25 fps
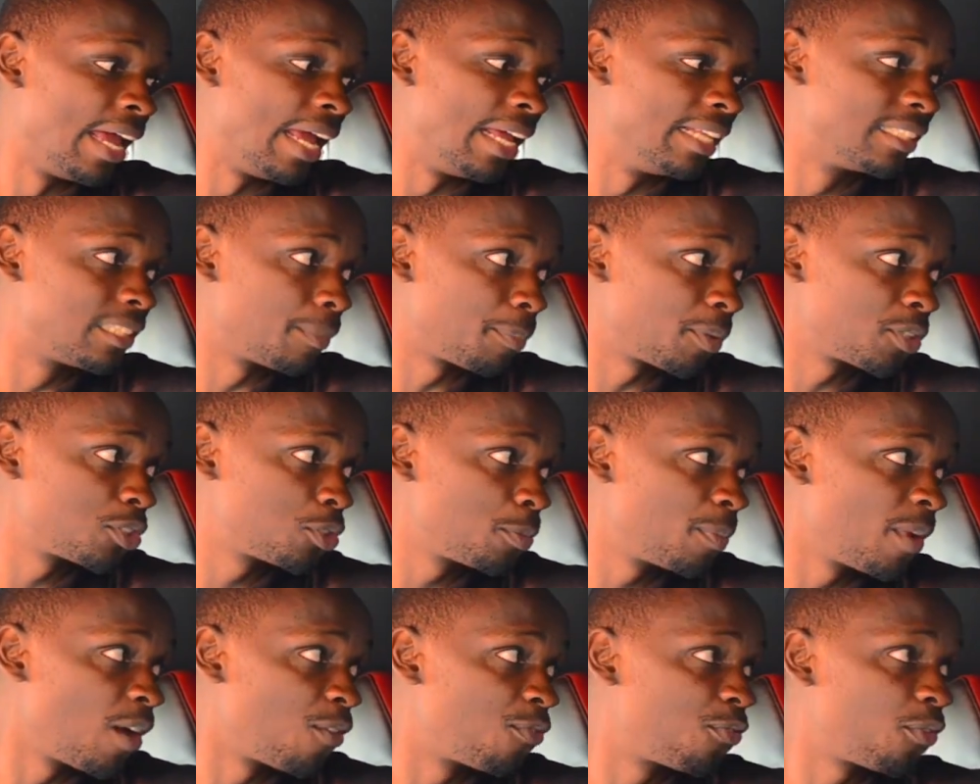It's supposed
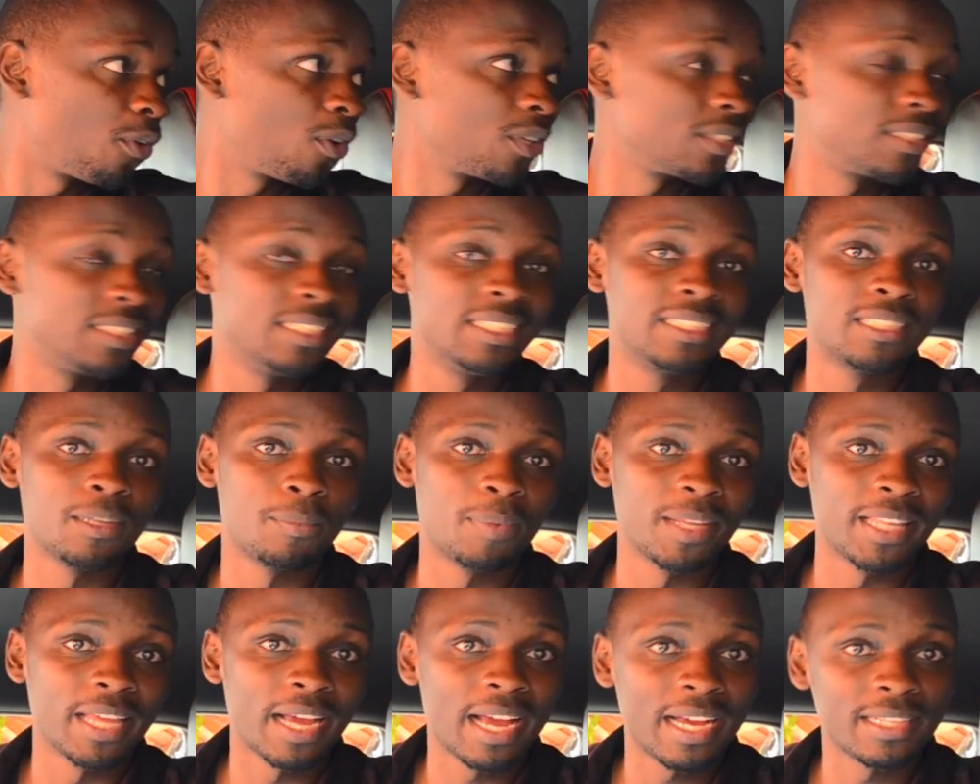to be a four-seater,
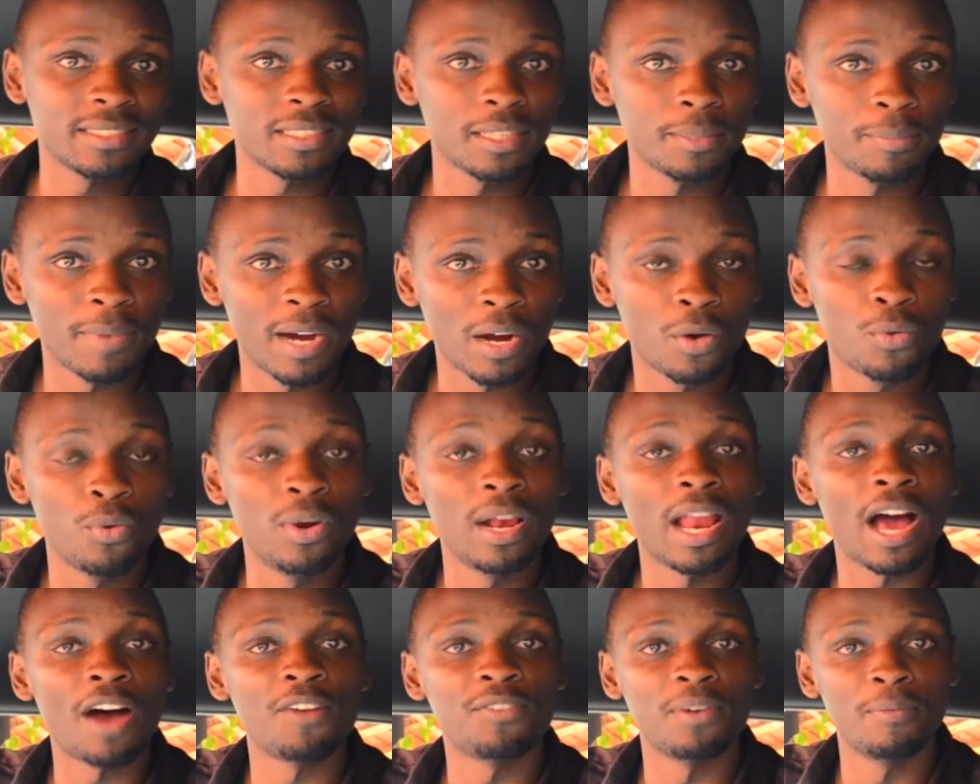but the guys at the back will
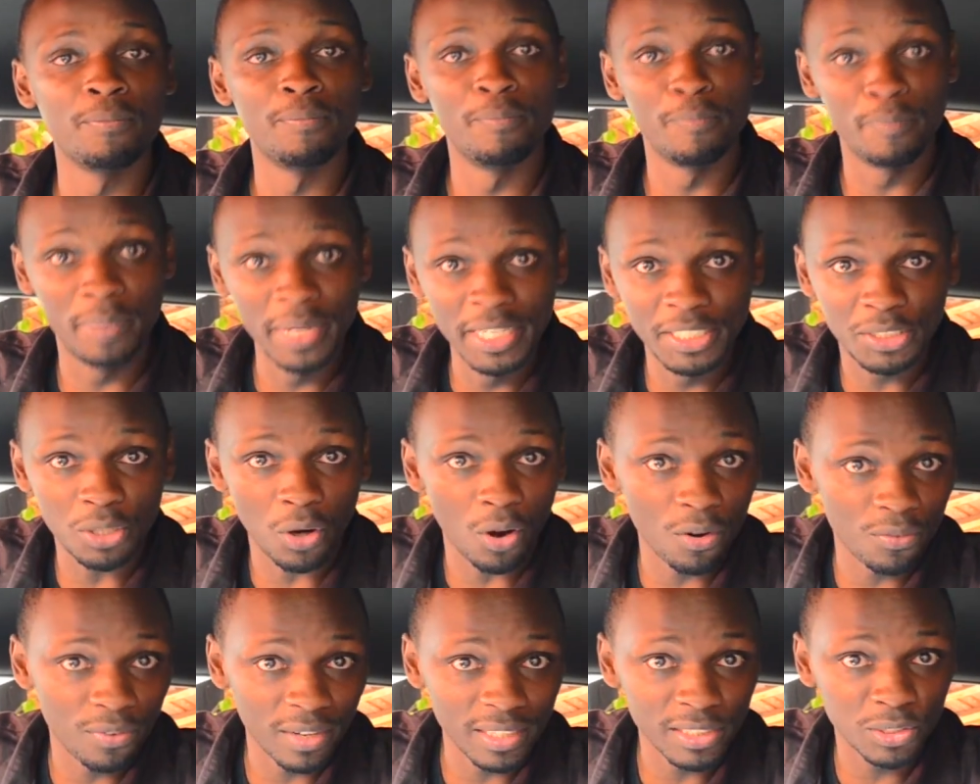have a bit
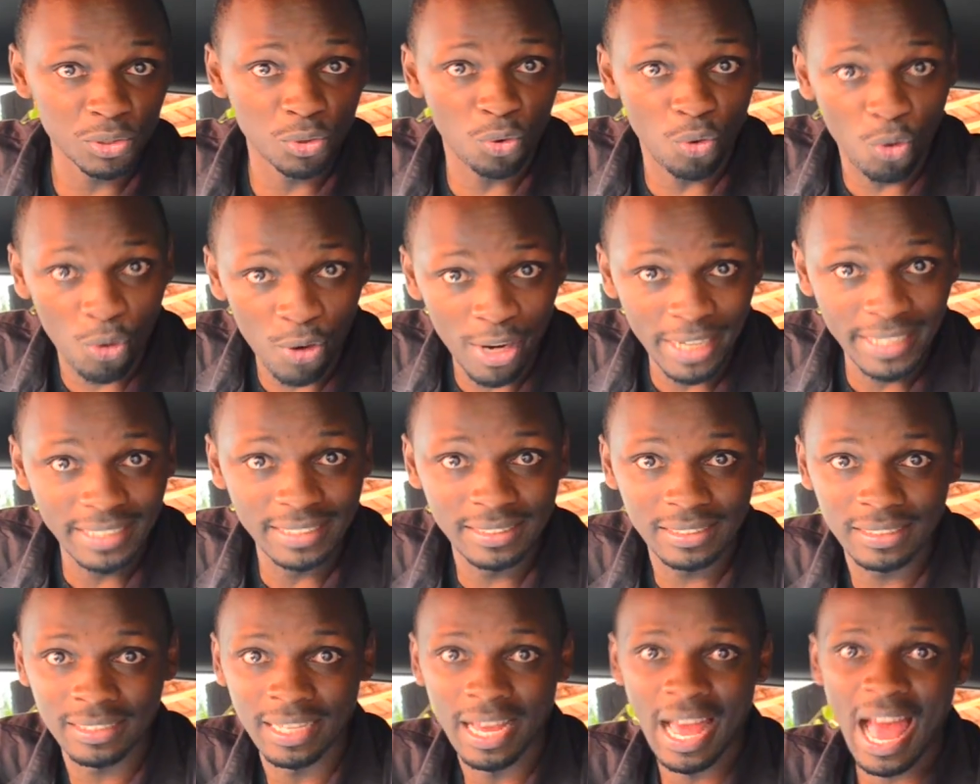of a
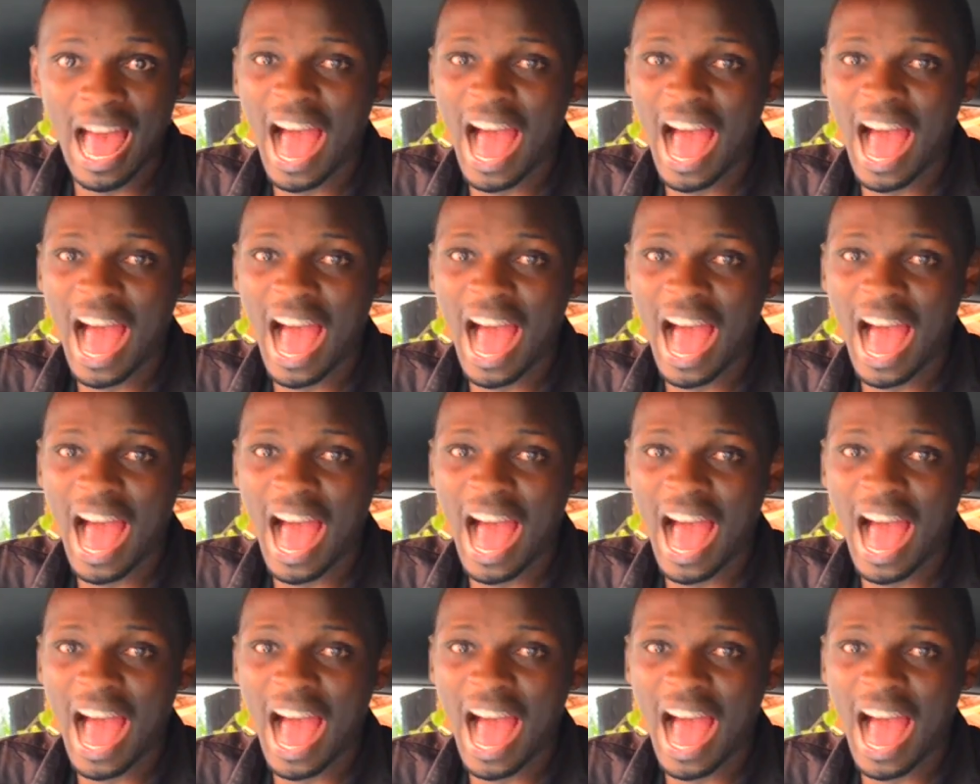squeeze.